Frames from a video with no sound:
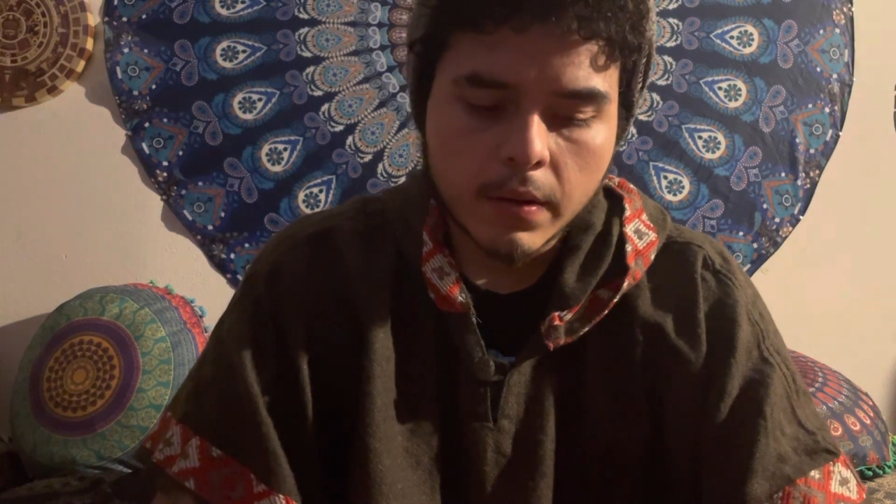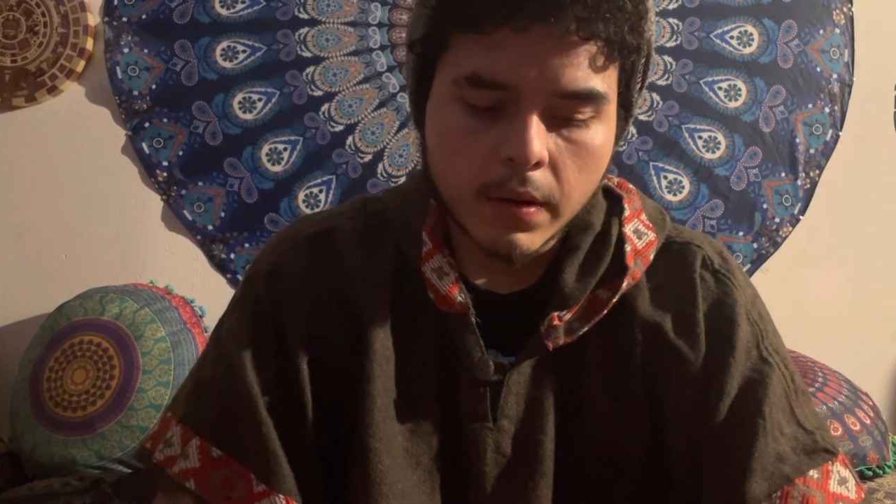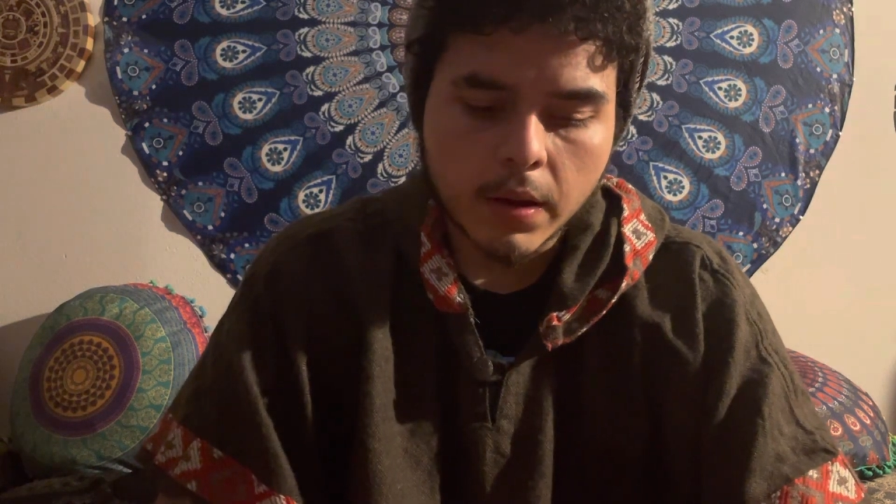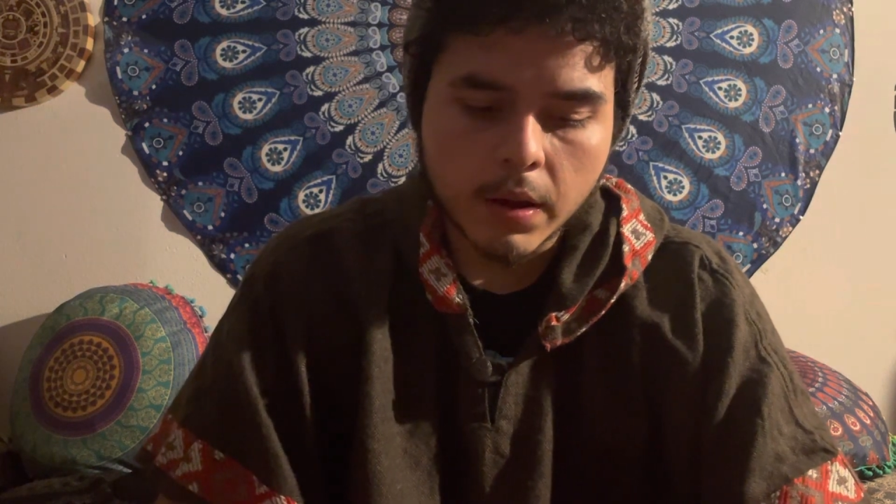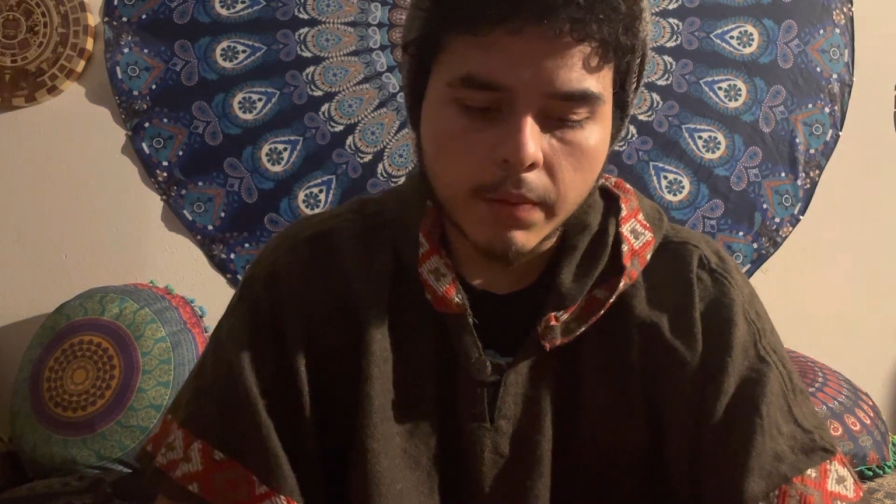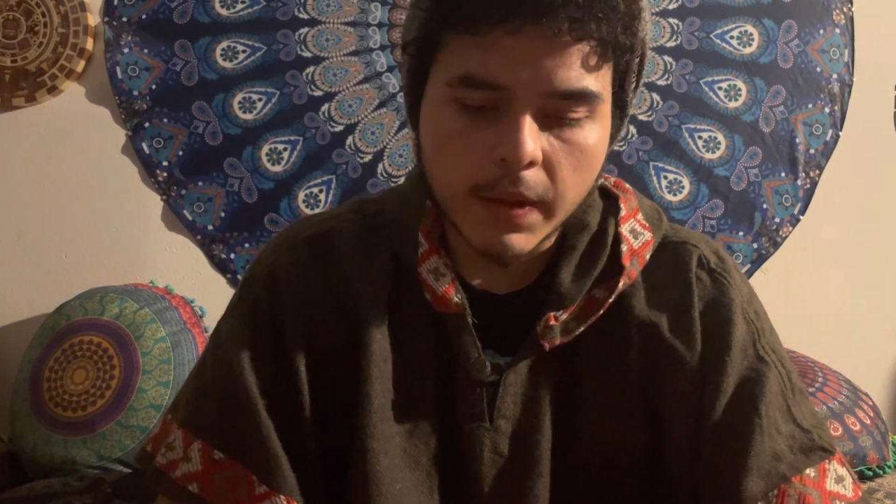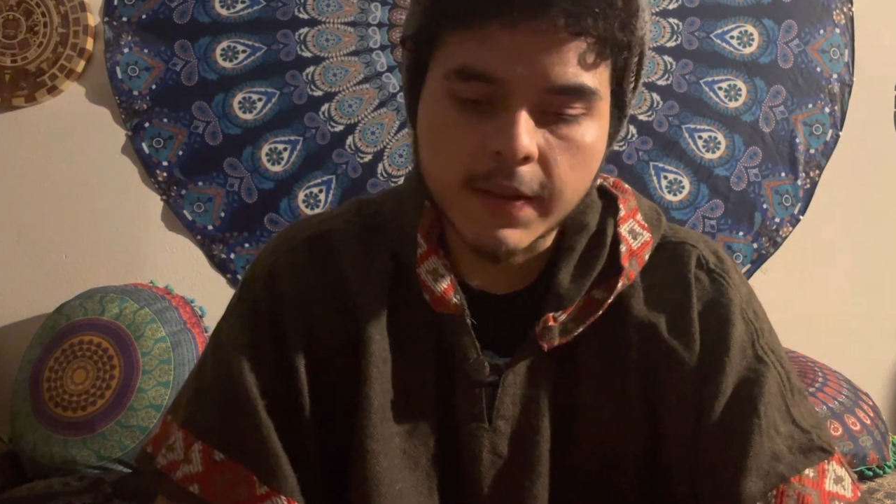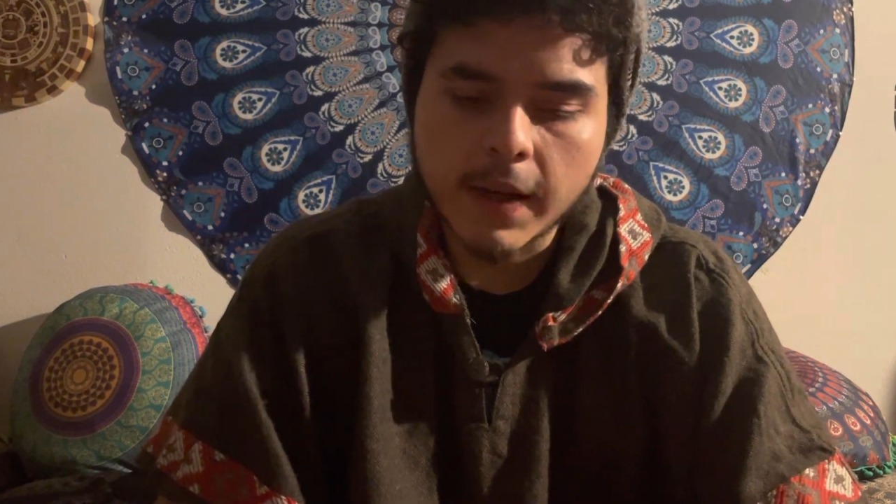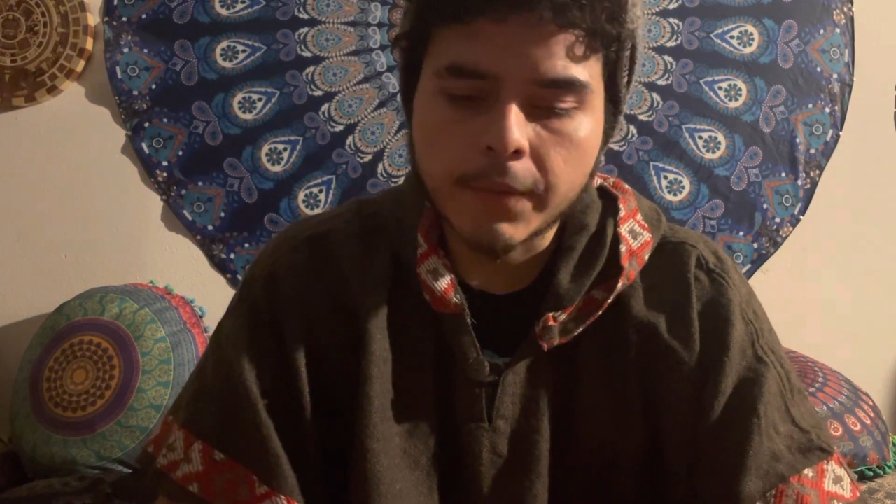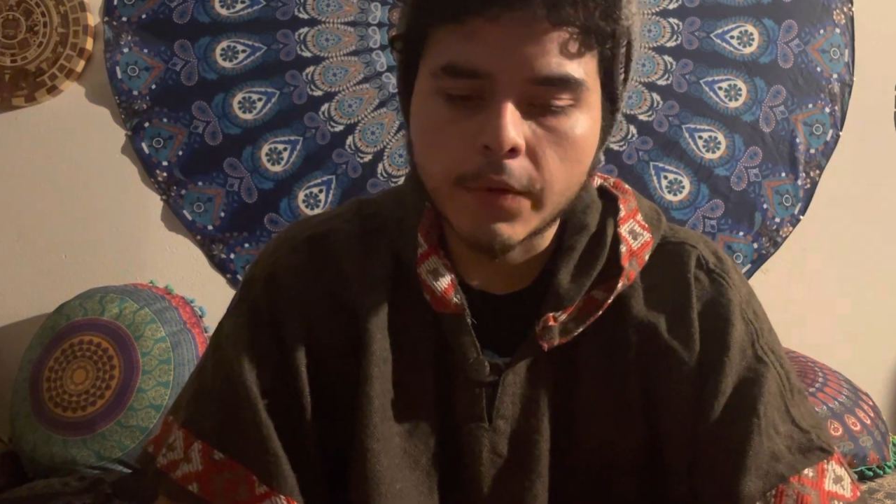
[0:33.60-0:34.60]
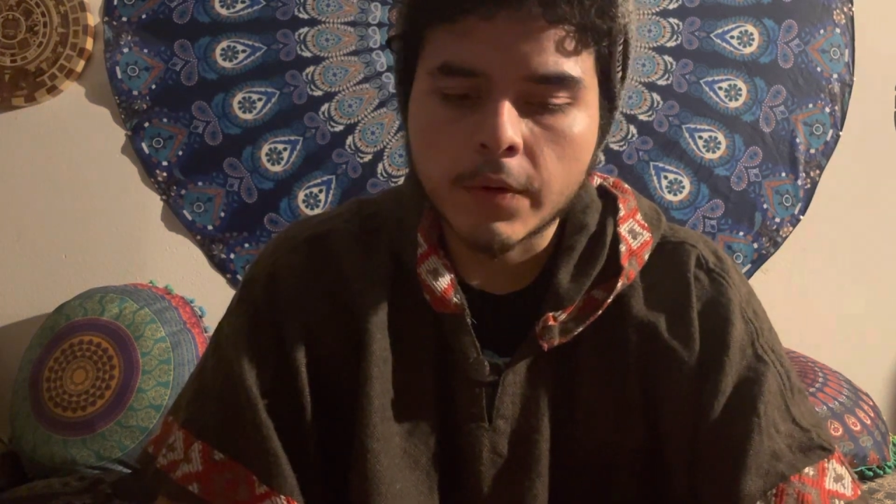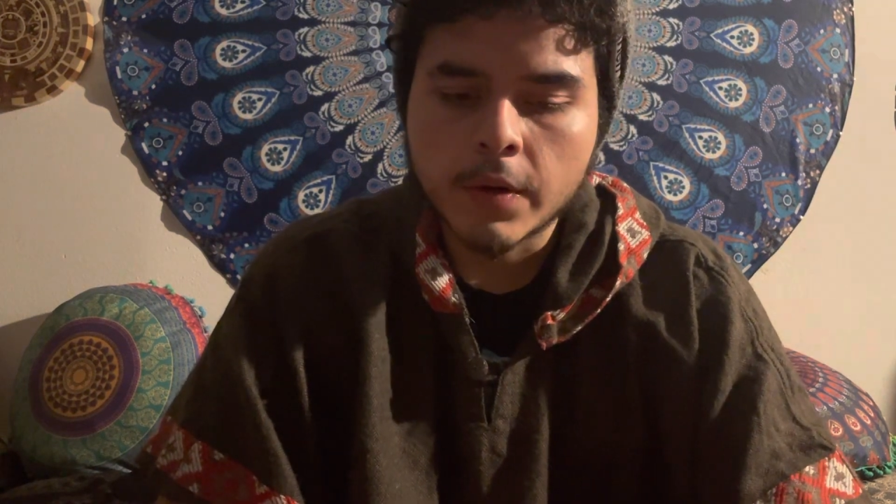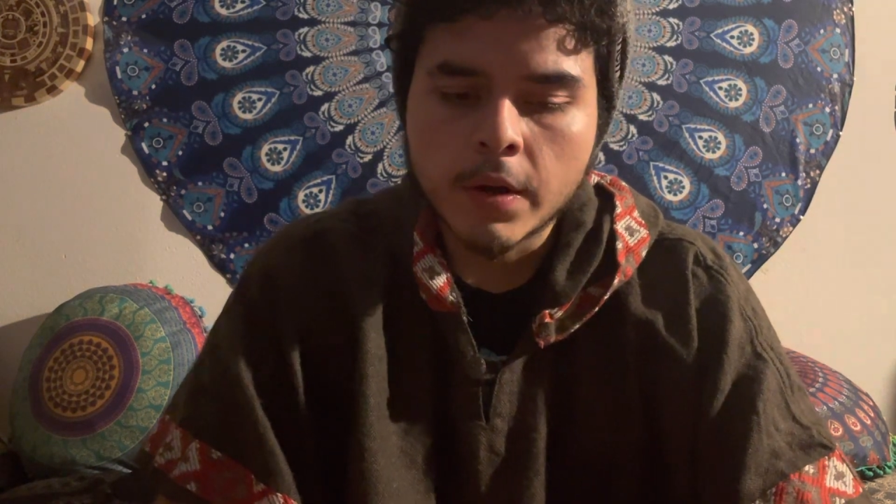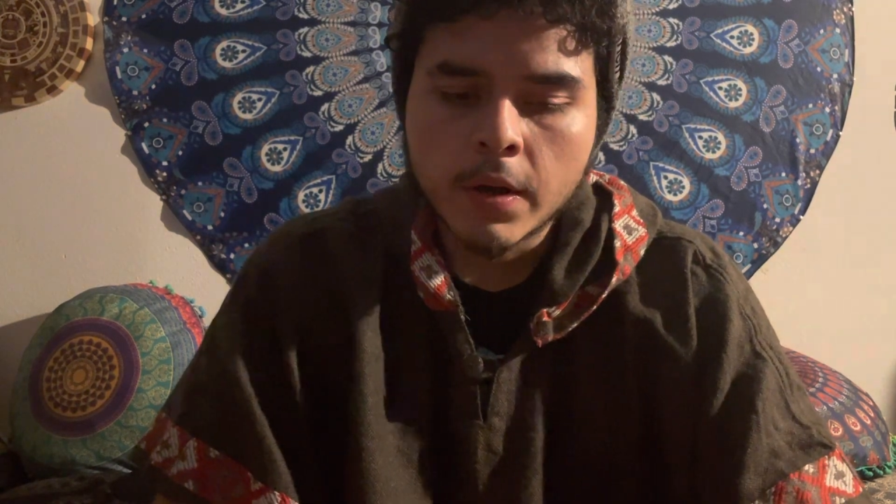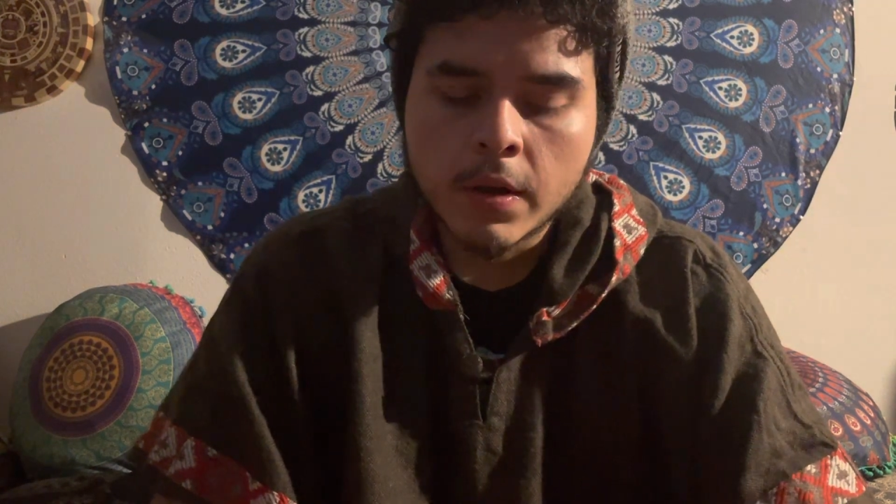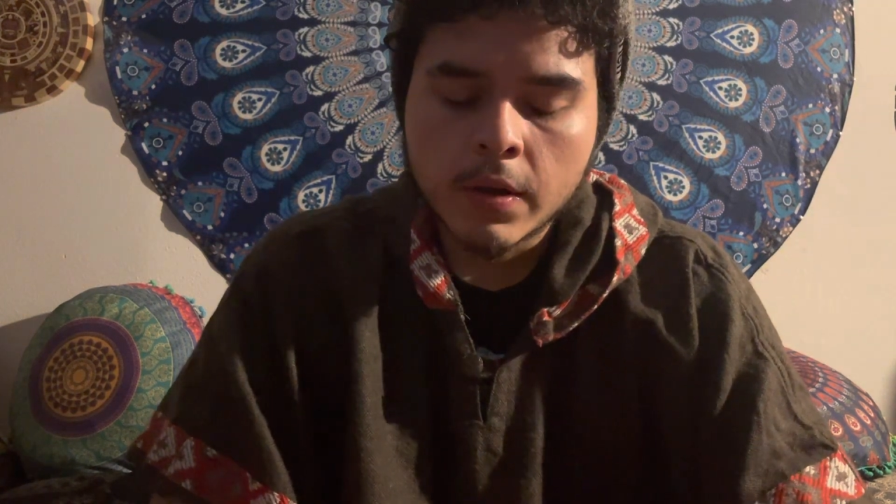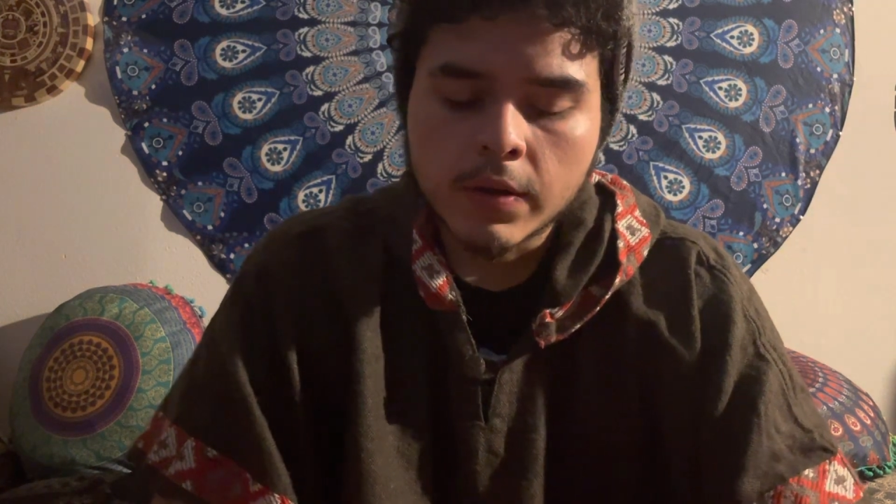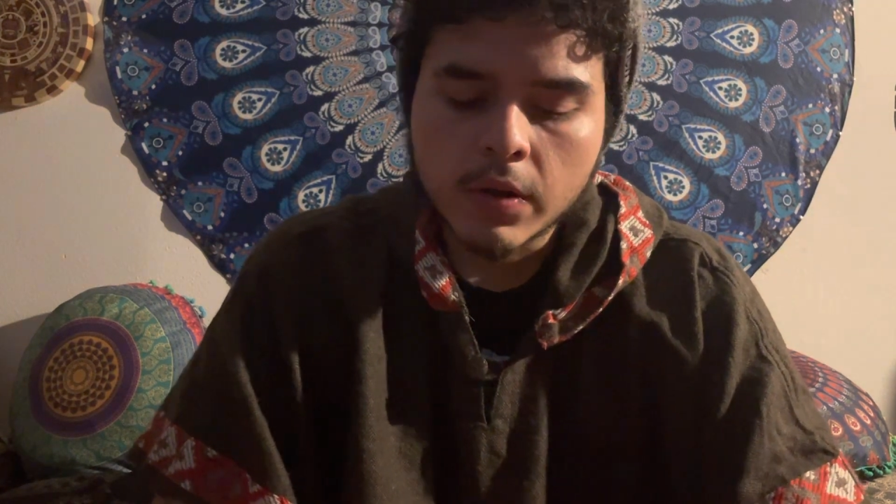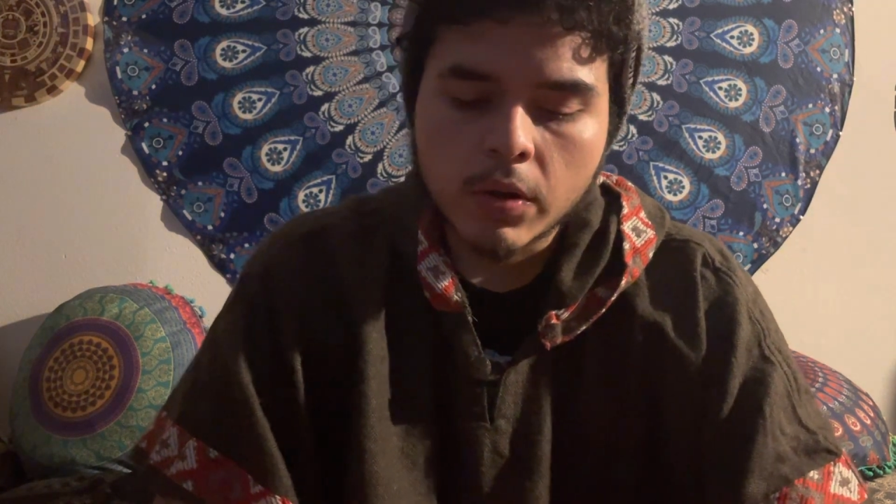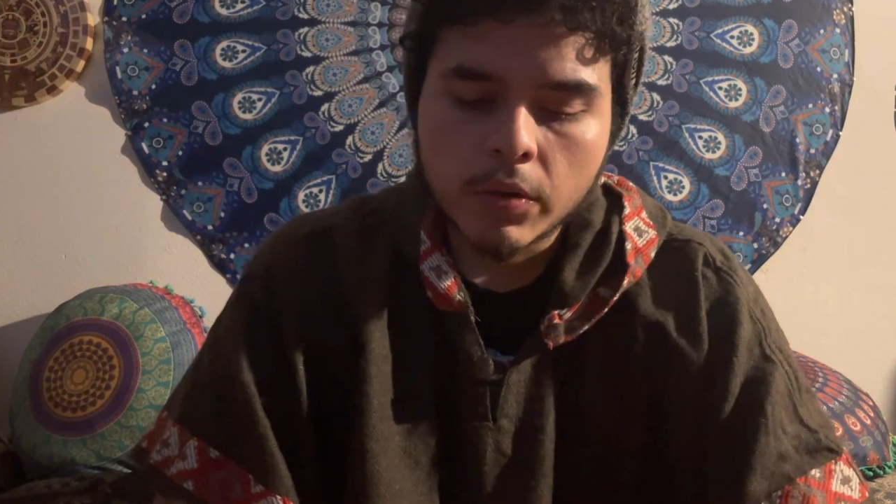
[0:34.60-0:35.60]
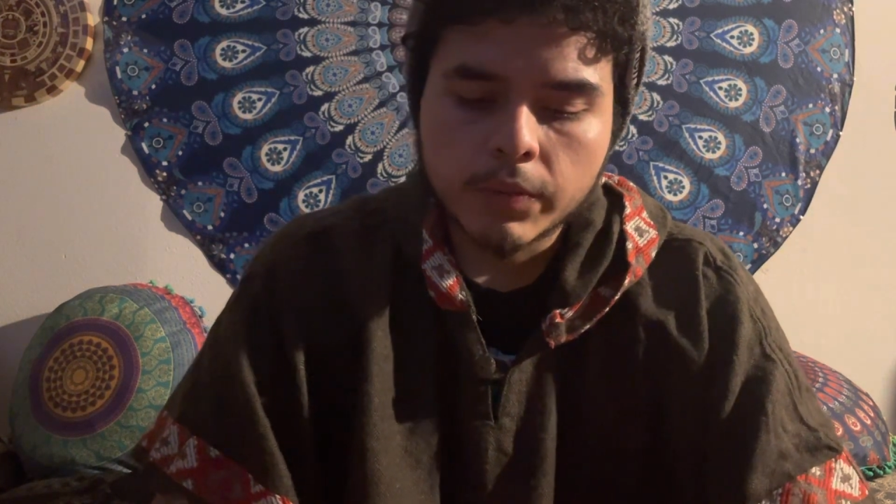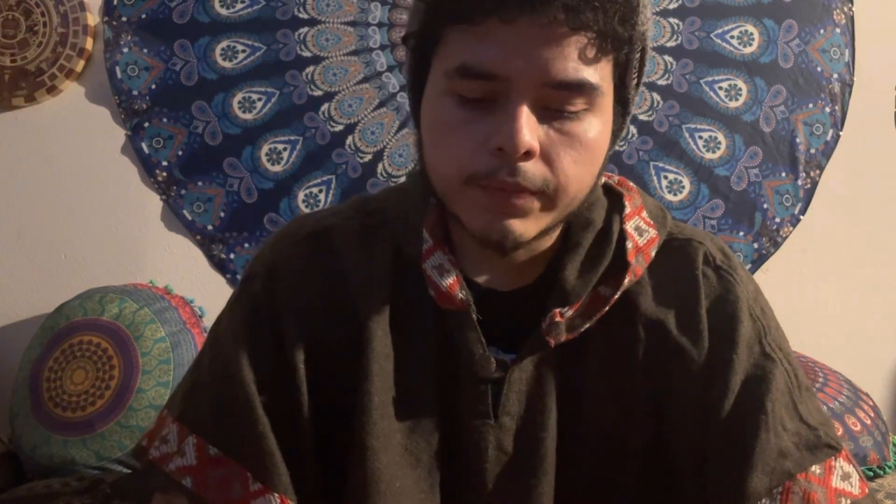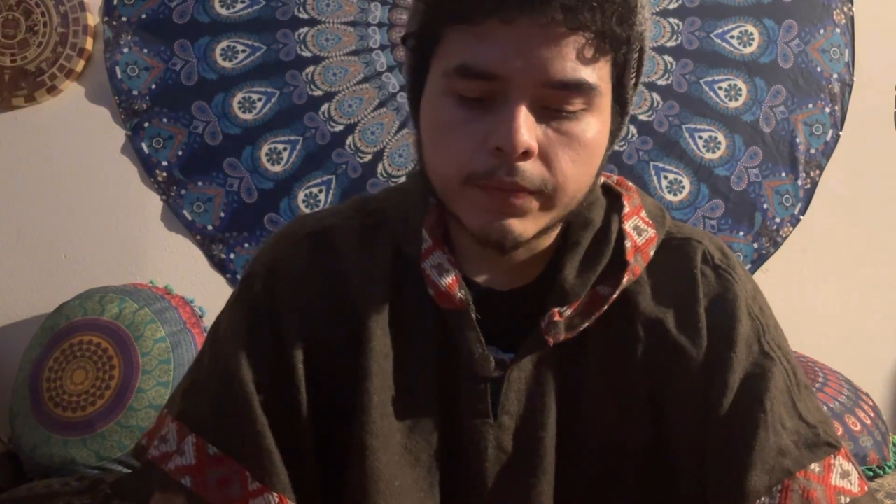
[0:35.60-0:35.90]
insightful. So